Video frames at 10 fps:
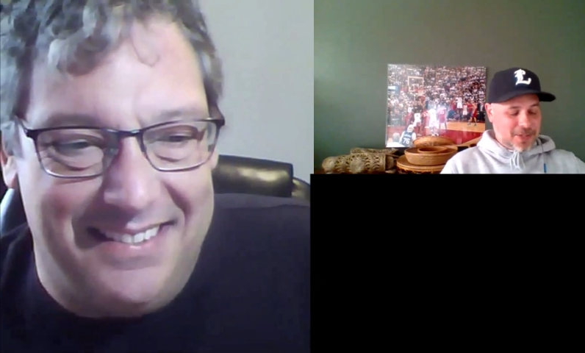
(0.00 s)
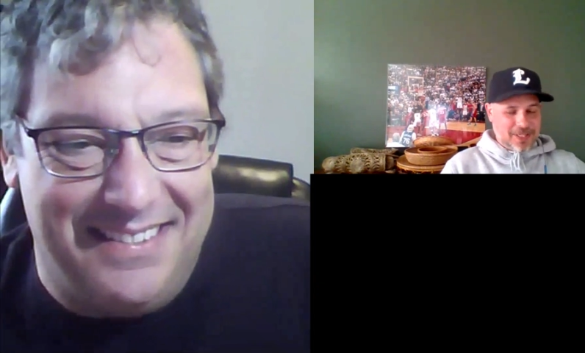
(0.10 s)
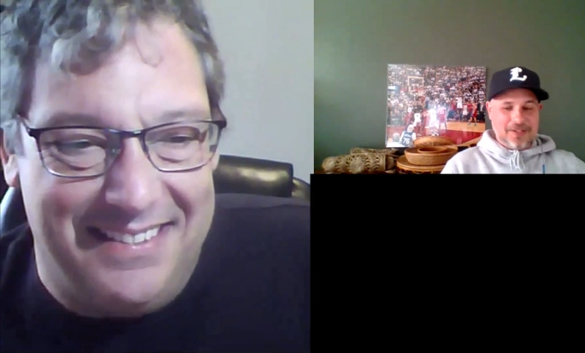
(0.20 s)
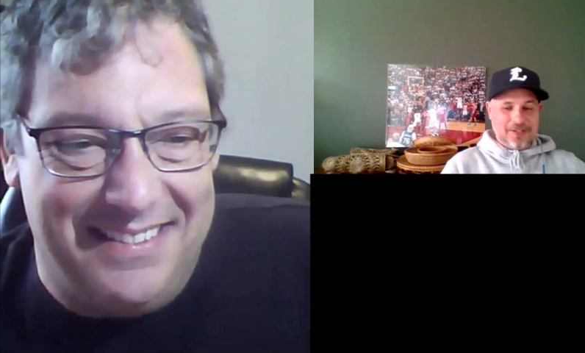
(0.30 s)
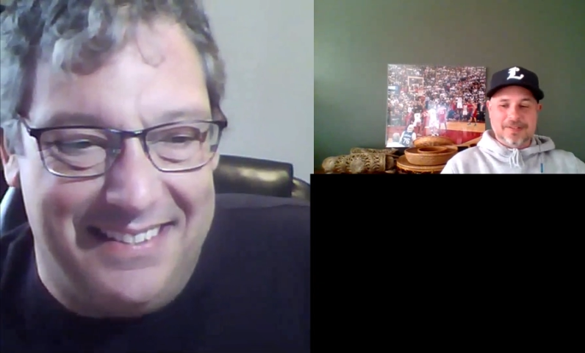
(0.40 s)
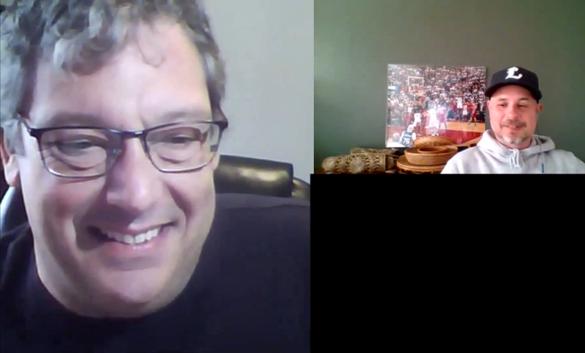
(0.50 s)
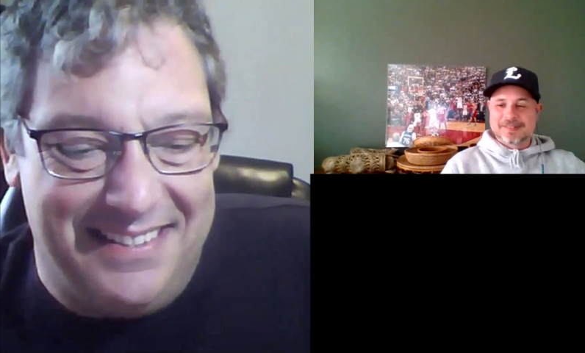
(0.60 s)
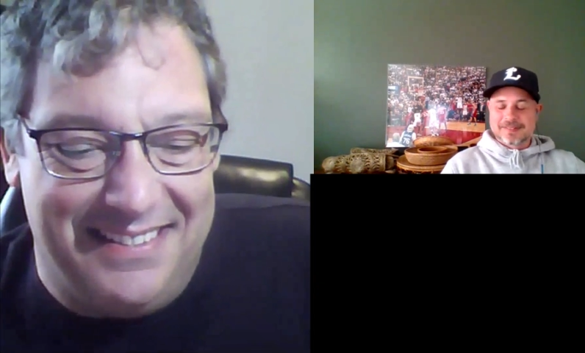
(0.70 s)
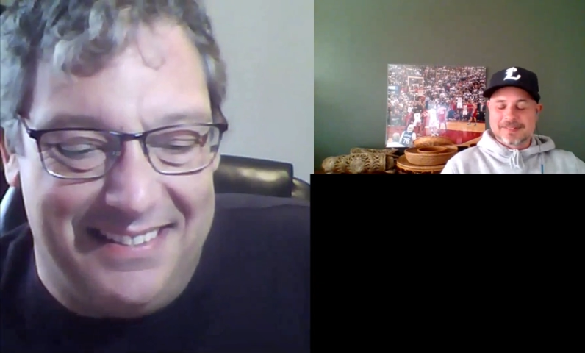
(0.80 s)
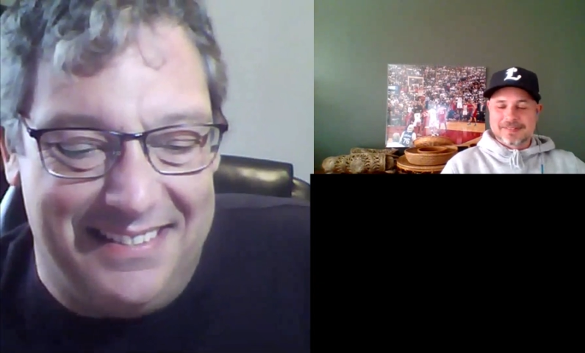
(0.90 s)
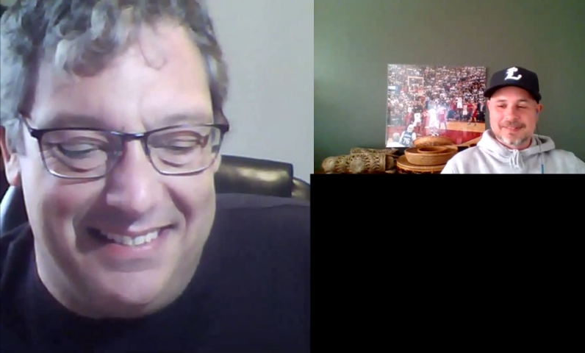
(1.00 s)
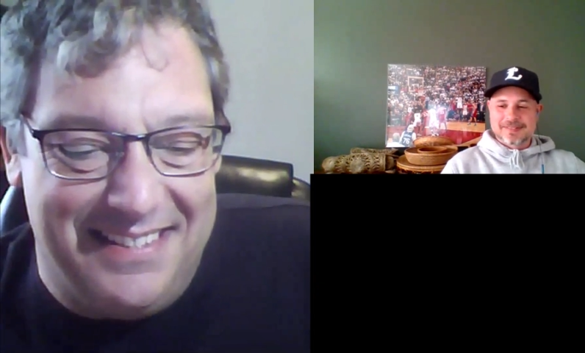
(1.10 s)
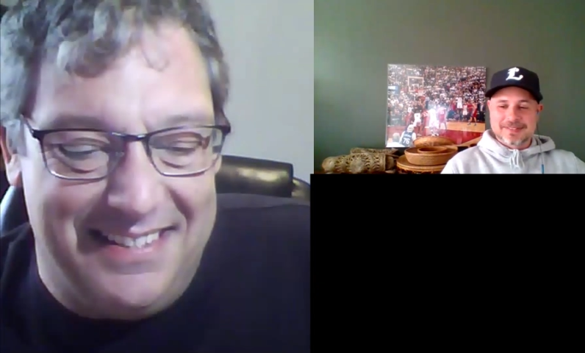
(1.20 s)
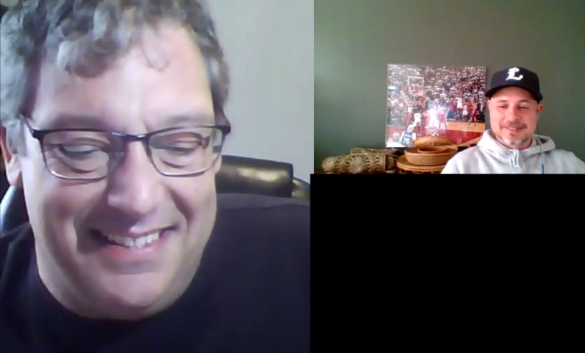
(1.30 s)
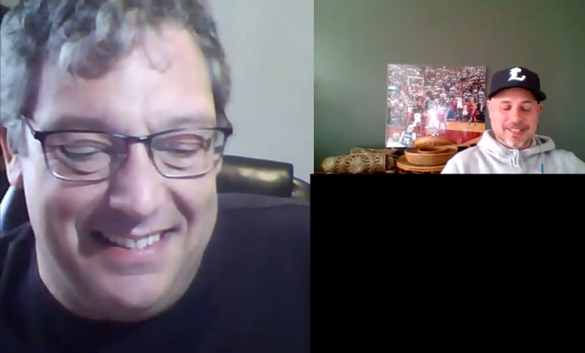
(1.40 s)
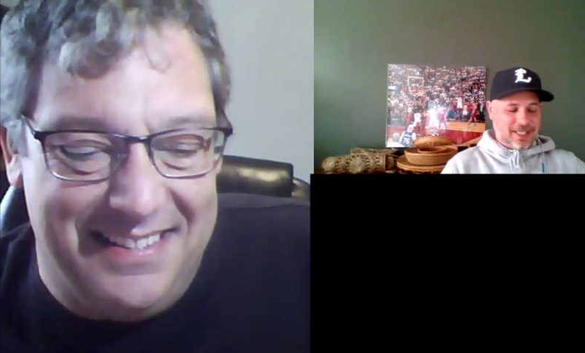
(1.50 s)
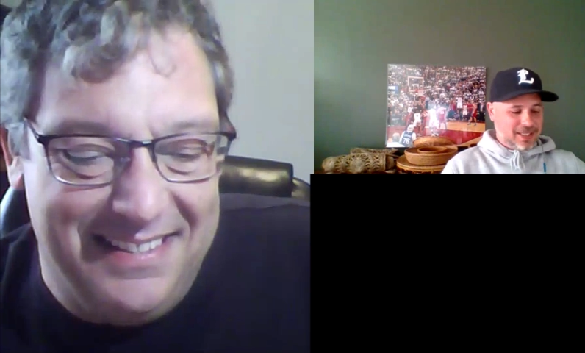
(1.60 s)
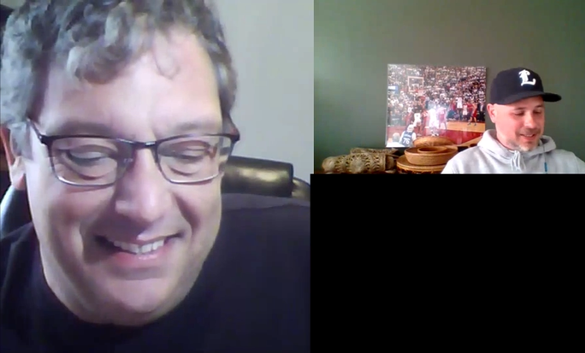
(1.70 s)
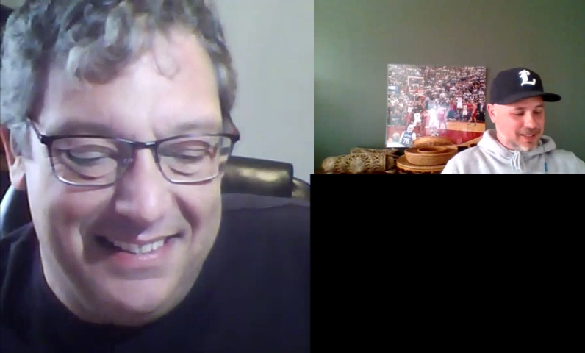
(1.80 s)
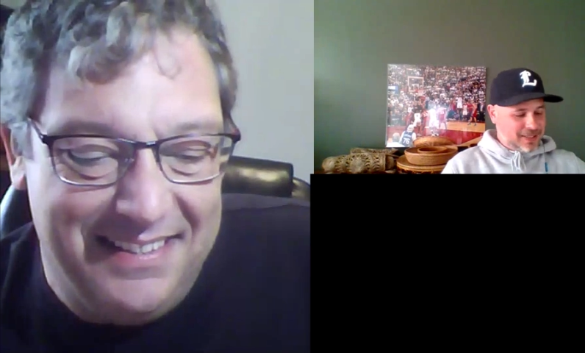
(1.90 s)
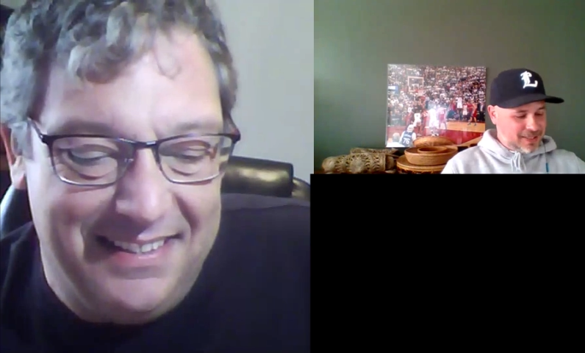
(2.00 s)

Speaker 1: for you. Okay.